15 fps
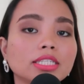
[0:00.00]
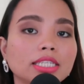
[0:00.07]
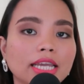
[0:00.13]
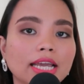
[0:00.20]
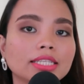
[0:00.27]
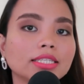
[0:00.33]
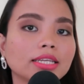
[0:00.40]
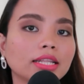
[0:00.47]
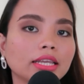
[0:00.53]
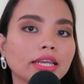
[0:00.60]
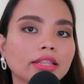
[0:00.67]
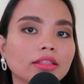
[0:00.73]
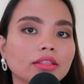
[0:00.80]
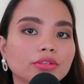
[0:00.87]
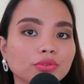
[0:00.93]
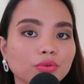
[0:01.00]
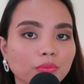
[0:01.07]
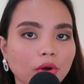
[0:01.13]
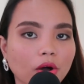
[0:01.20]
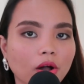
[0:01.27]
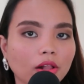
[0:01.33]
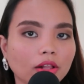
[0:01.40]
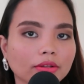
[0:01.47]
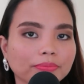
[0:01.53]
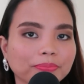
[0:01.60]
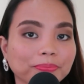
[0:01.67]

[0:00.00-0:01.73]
de-escalate the sub call.